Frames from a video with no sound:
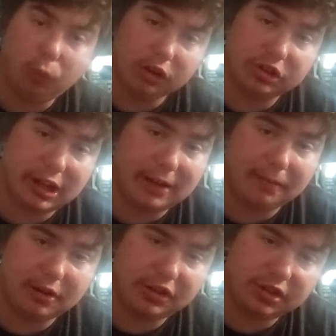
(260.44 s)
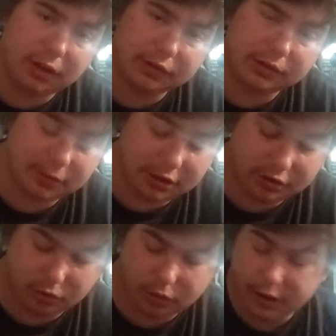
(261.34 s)
once again, pretty
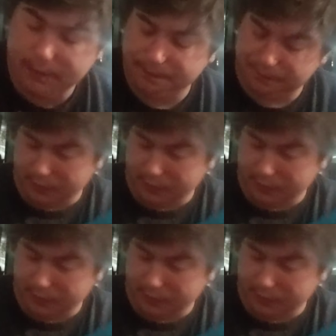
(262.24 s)
self-explanatory.